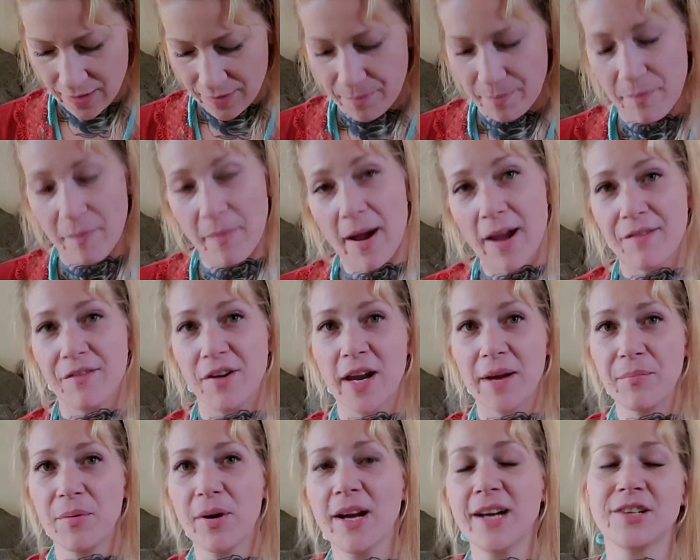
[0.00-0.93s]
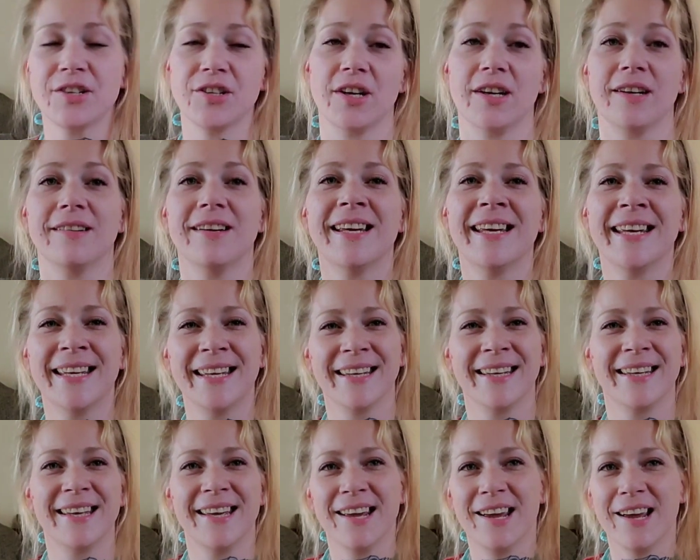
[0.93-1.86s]
my vibration,
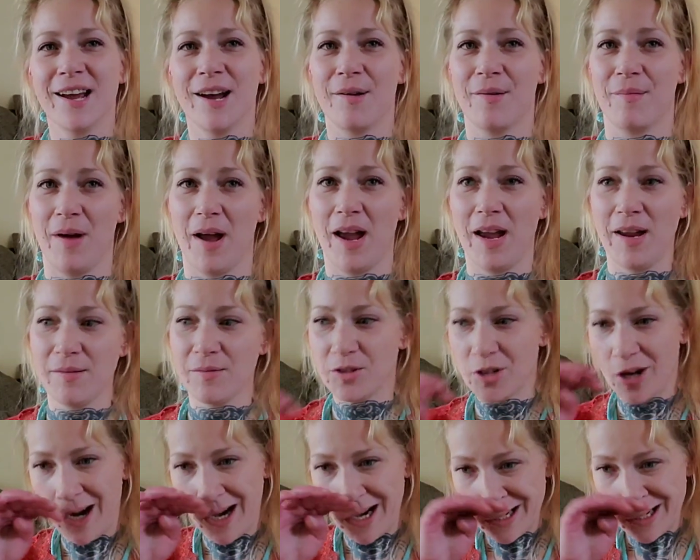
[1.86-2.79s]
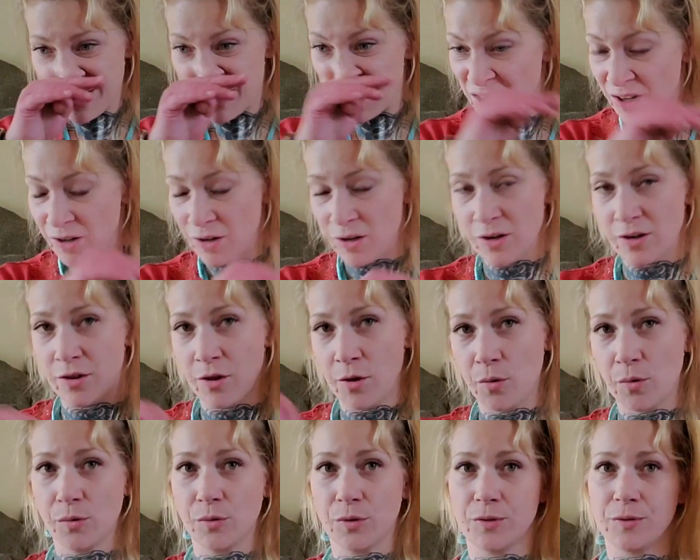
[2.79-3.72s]
I'm trying to turn
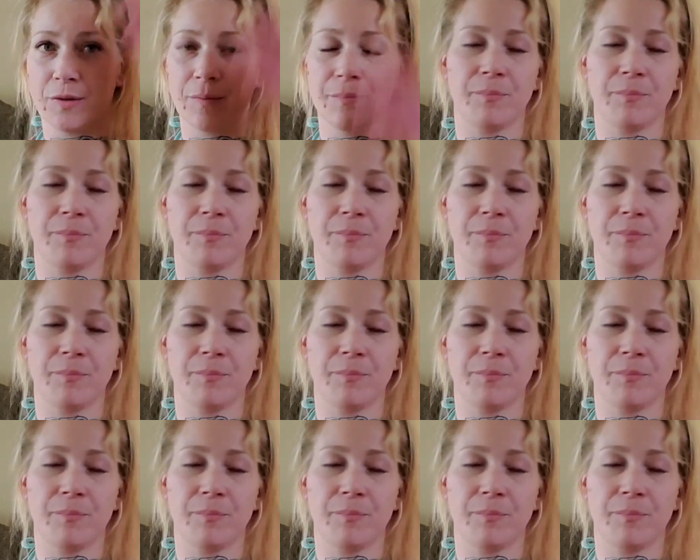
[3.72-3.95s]
those